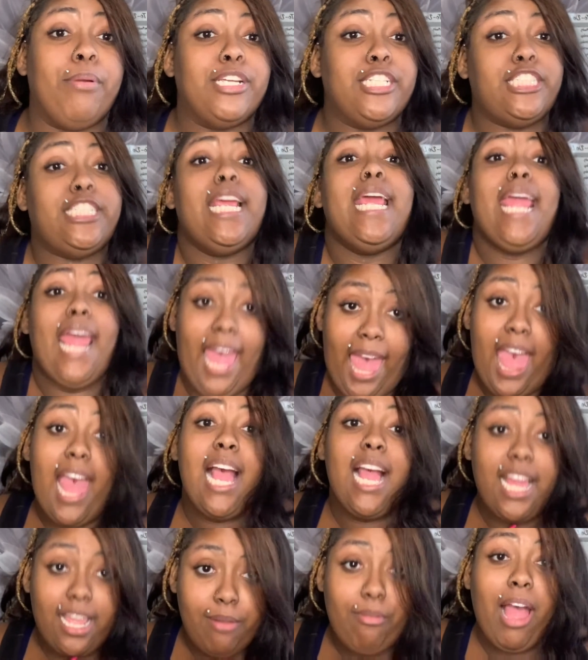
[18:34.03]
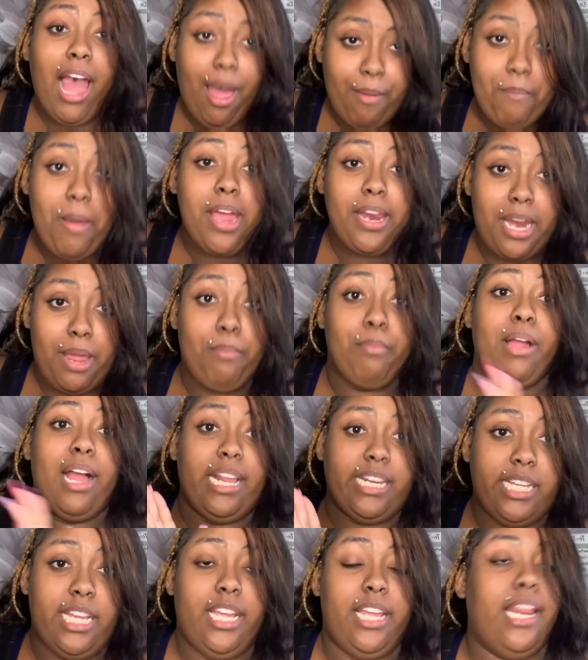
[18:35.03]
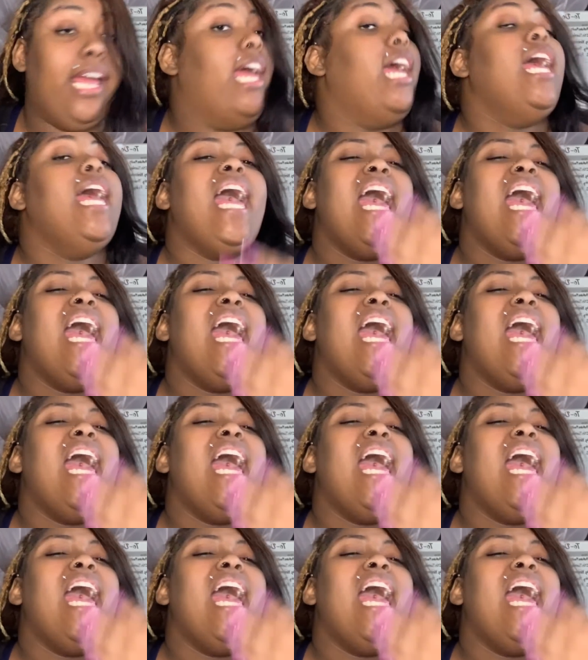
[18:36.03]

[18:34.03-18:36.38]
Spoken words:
She had got my number, I tell you that.